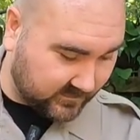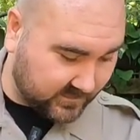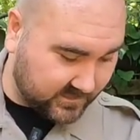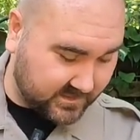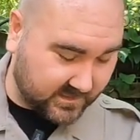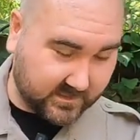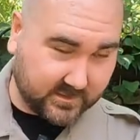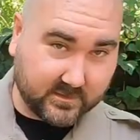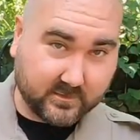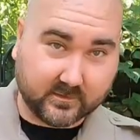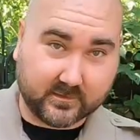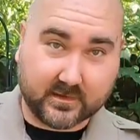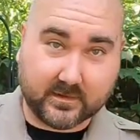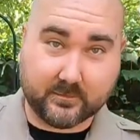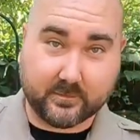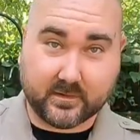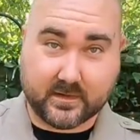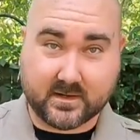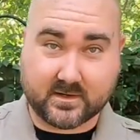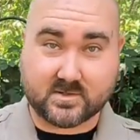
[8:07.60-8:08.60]
which I do
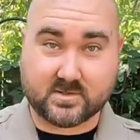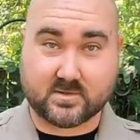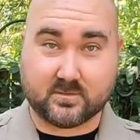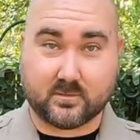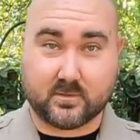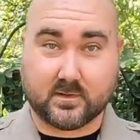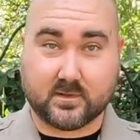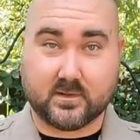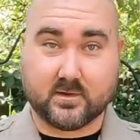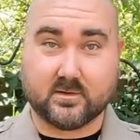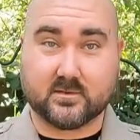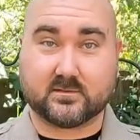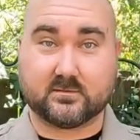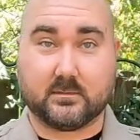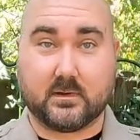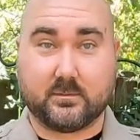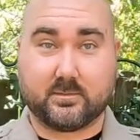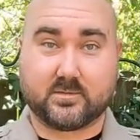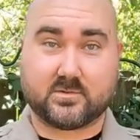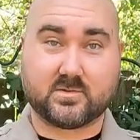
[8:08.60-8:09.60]
keep an extra one of those
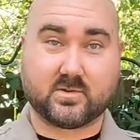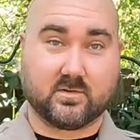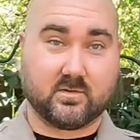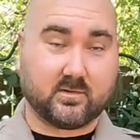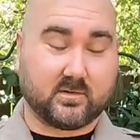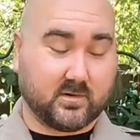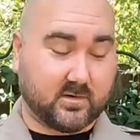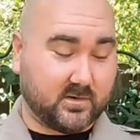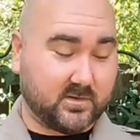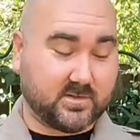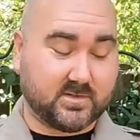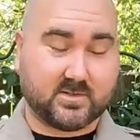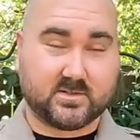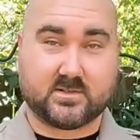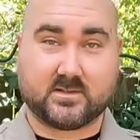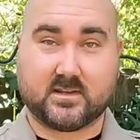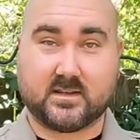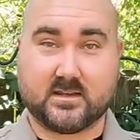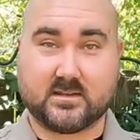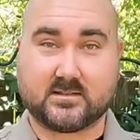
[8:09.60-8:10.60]
in my patrol car
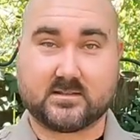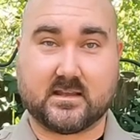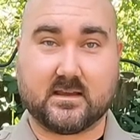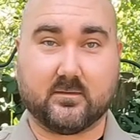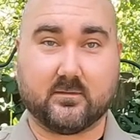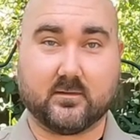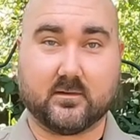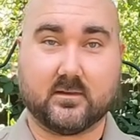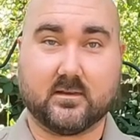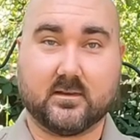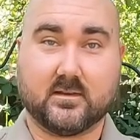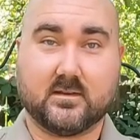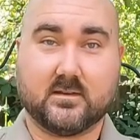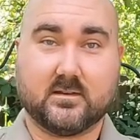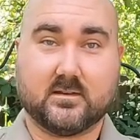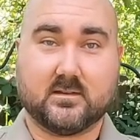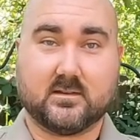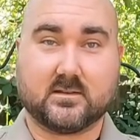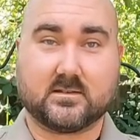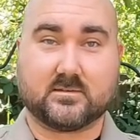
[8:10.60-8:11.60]
just in case that one
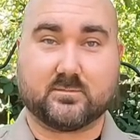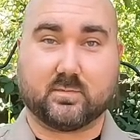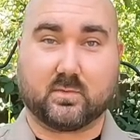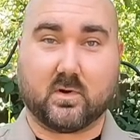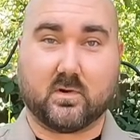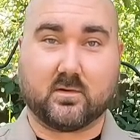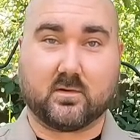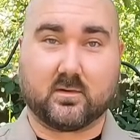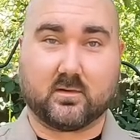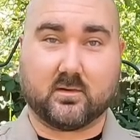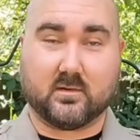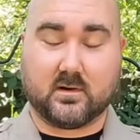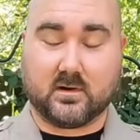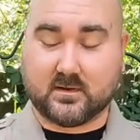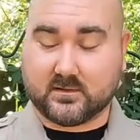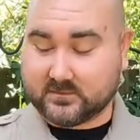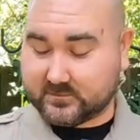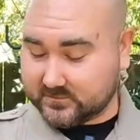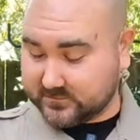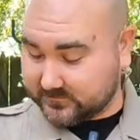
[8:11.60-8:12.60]
is broke or
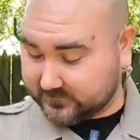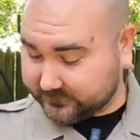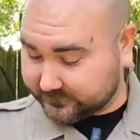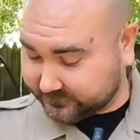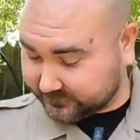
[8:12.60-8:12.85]
lost.